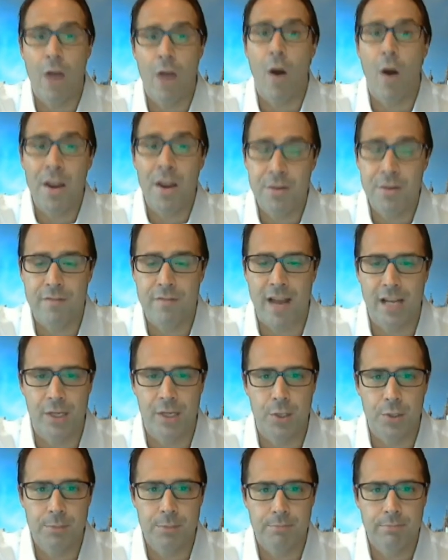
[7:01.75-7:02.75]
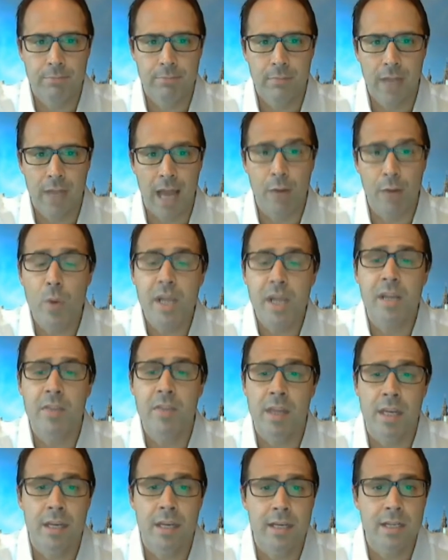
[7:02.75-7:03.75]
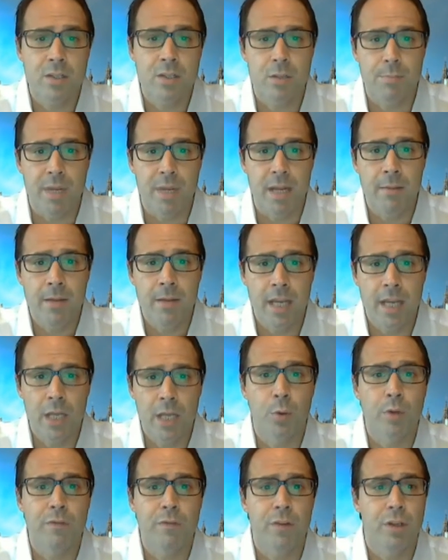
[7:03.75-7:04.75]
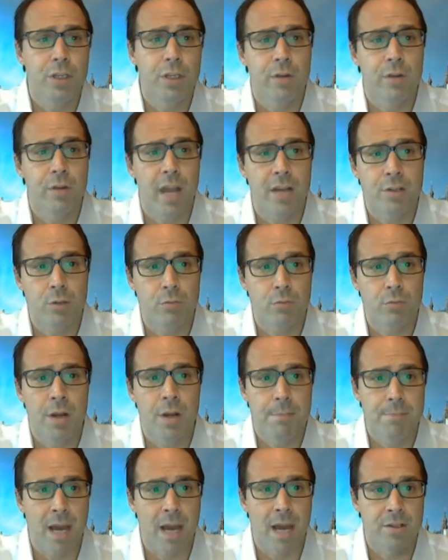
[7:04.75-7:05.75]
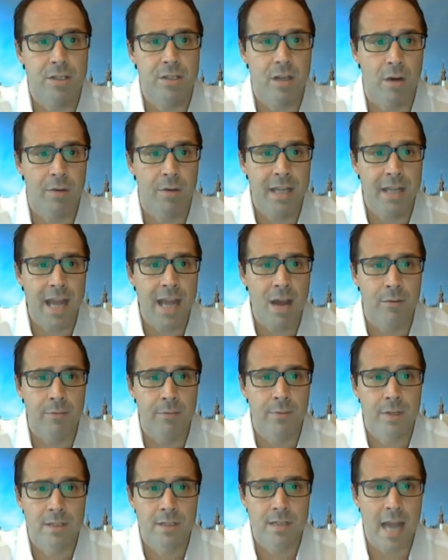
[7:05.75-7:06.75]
now undervalued and weaker than it needs to be in order for the UK to run a balanced current account,